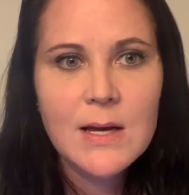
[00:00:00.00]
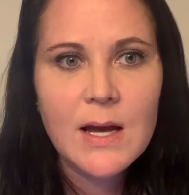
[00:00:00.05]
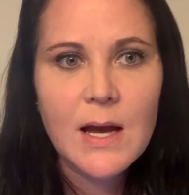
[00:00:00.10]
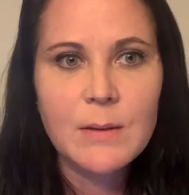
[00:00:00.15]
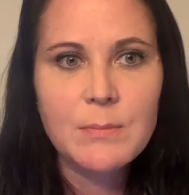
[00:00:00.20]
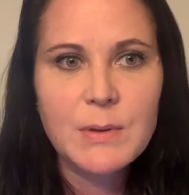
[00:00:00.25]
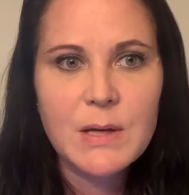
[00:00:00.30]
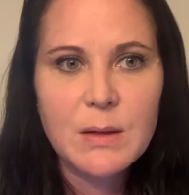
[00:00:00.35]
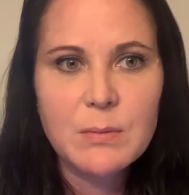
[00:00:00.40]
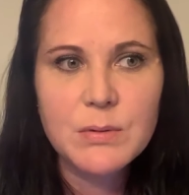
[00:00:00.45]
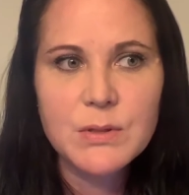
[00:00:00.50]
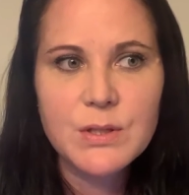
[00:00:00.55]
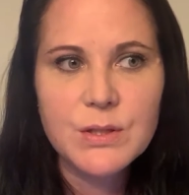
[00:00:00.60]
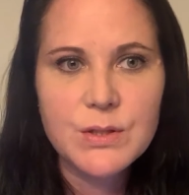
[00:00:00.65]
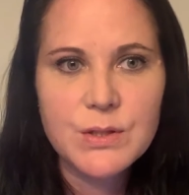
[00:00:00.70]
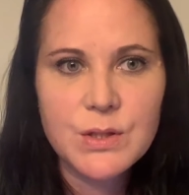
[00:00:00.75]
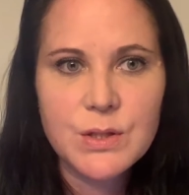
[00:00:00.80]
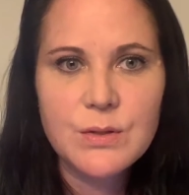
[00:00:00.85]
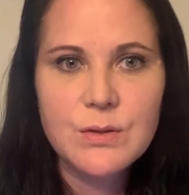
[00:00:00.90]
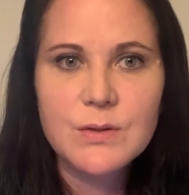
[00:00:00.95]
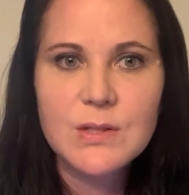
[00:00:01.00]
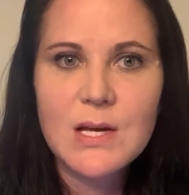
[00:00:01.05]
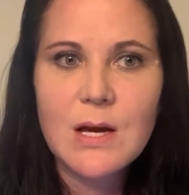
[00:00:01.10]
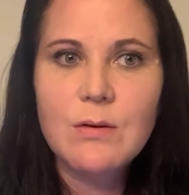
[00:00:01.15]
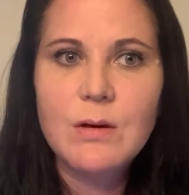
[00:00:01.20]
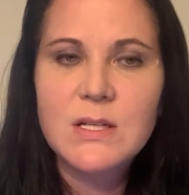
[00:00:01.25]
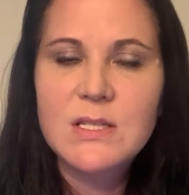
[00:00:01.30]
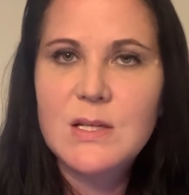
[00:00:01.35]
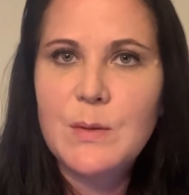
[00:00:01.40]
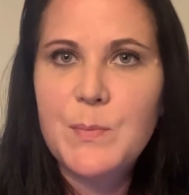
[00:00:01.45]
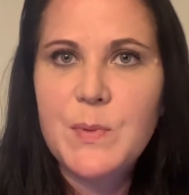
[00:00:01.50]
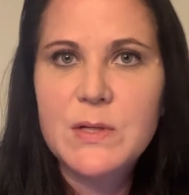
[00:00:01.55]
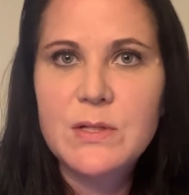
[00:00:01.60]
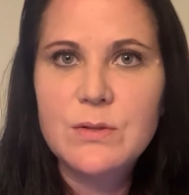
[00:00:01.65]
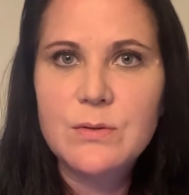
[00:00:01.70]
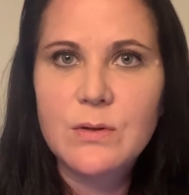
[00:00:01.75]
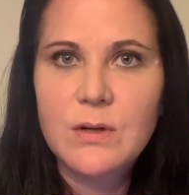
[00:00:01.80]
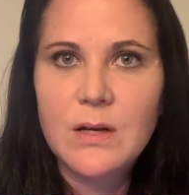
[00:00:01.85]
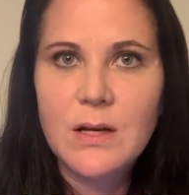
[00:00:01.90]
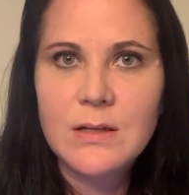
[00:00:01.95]
and be able to choose how I step
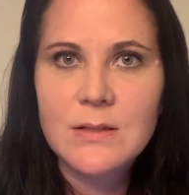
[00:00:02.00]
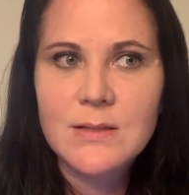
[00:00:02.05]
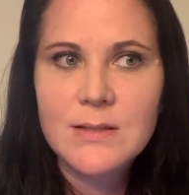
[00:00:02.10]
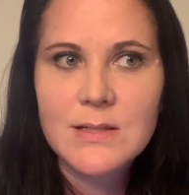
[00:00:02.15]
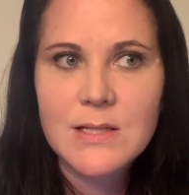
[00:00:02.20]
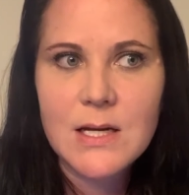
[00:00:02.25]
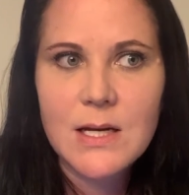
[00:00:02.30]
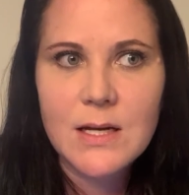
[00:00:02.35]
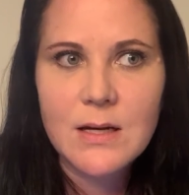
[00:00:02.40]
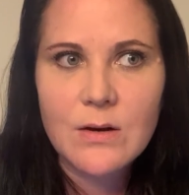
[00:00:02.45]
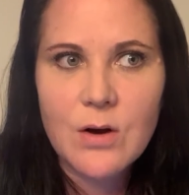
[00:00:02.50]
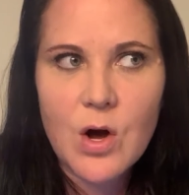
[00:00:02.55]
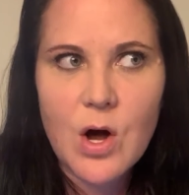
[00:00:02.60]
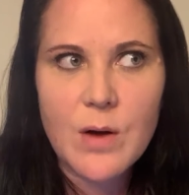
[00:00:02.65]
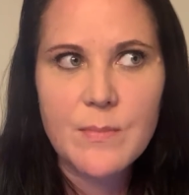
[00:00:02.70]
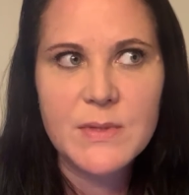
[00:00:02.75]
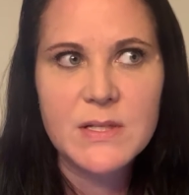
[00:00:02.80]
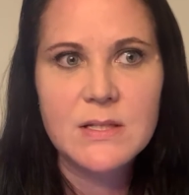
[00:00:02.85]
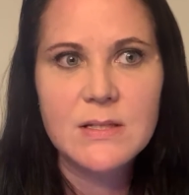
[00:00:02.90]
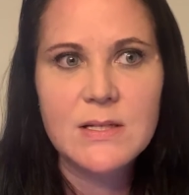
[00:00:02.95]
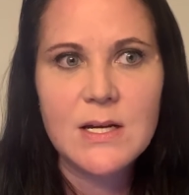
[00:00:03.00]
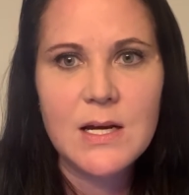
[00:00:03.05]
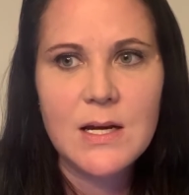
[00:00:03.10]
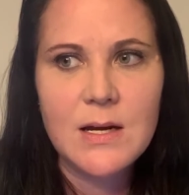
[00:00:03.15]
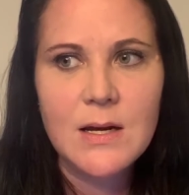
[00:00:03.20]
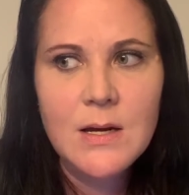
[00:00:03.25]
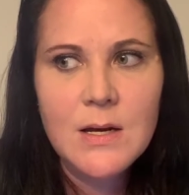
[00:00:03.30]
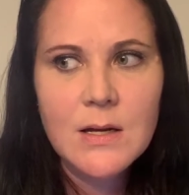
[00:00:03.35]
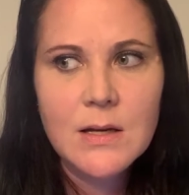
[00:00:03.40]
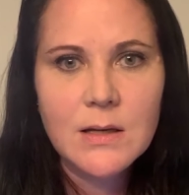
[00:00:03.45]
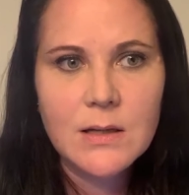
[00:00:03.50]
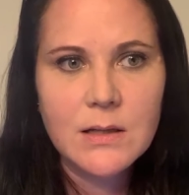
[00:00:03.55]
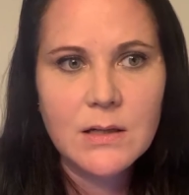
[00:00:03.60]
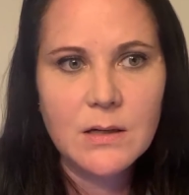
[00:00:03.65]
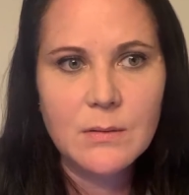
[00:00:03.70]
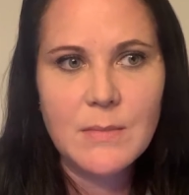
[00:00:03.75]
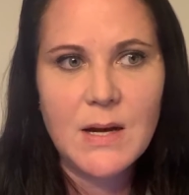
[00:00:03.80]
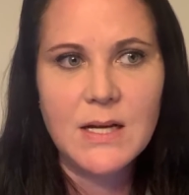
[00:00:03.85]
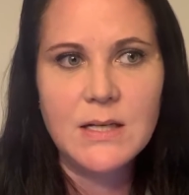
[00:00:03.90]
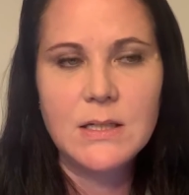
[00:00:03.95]
into it and stay calm and stay
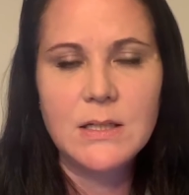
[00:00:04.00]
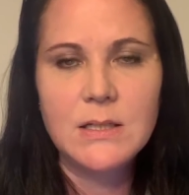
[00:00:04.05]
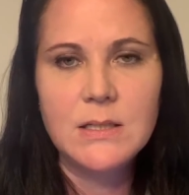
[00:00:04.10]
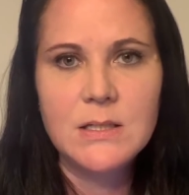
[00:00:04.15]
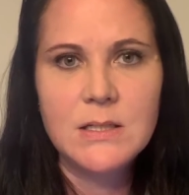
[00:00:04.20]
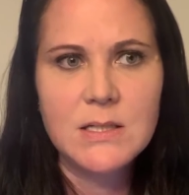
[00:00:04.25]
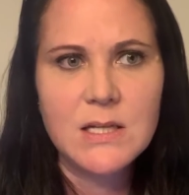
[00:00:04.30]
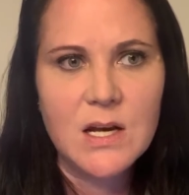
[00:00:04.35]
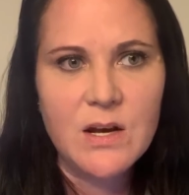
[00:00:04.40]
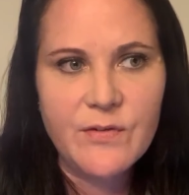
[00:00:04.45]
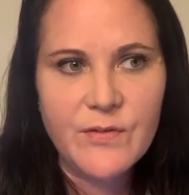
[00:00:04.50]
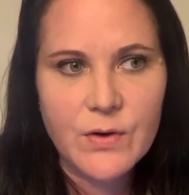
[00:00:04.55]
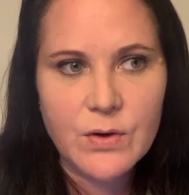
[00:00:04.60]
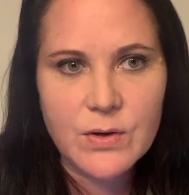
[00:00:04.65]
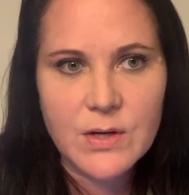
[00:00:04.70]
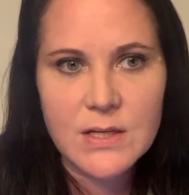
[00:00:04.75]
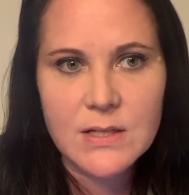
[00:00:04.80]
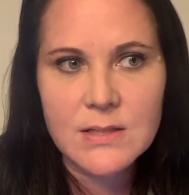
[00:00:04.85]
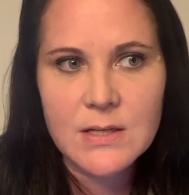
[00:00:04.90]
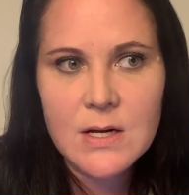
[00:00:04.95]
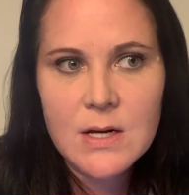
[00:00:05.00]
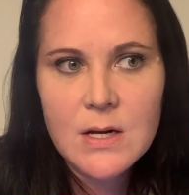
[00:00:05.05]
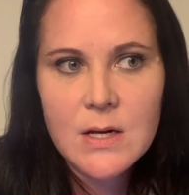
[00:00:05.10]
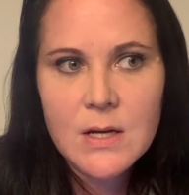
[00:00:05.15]
clear-minded and stay focused.